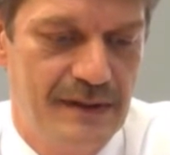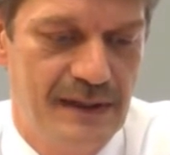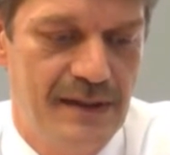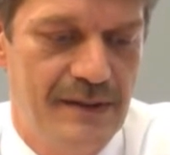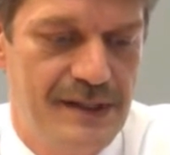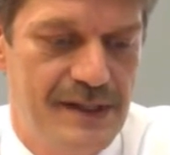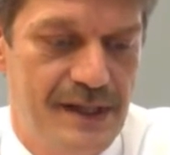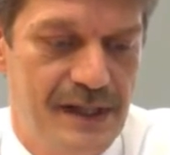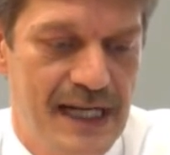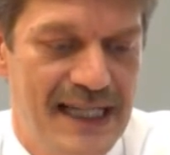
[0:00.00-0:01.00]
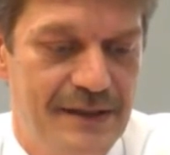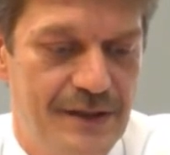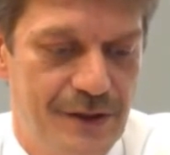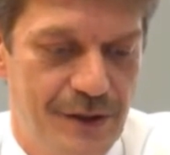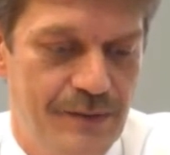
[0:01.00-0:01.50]
Uh, this is the right
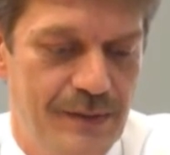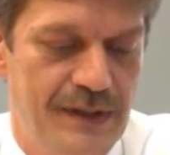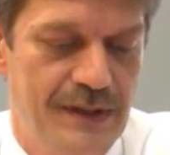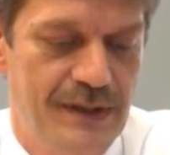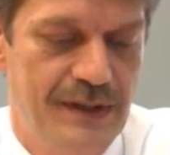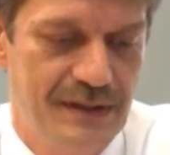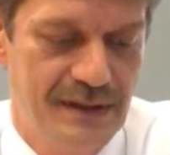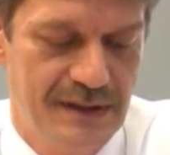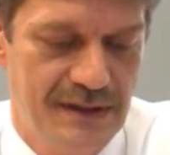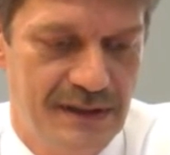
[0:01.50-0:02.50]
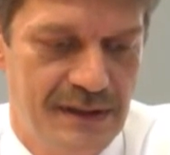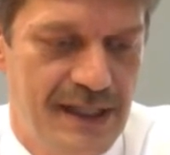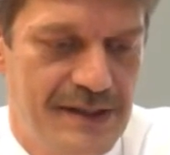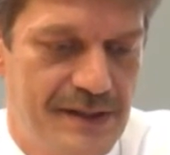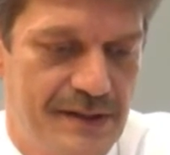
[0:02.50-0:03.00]
term in
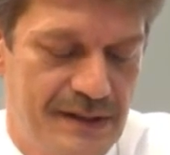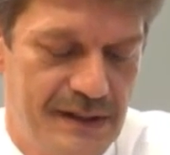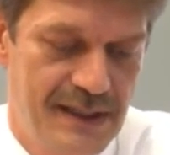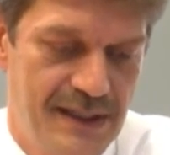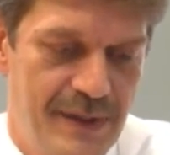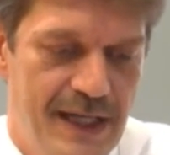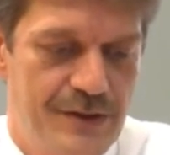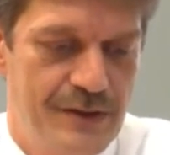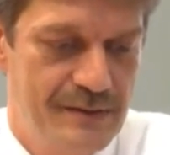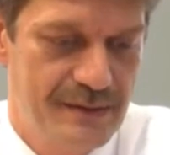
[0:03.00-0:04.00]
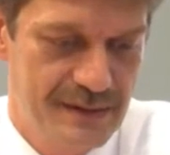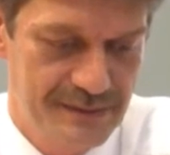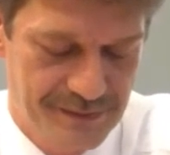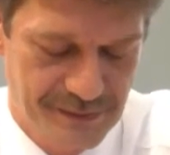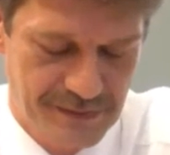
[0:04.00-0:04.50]
this equation
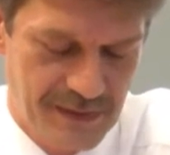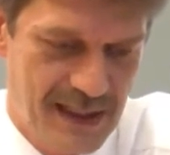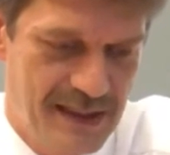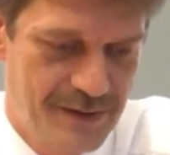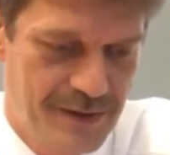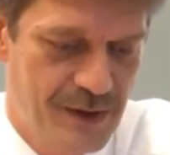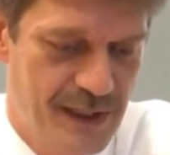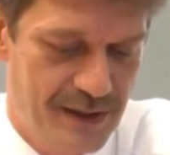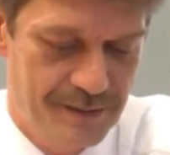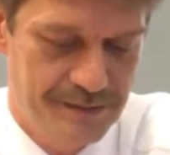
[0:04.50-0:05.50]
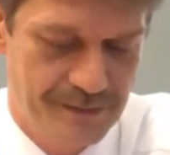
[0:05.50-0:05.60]
I wrote here.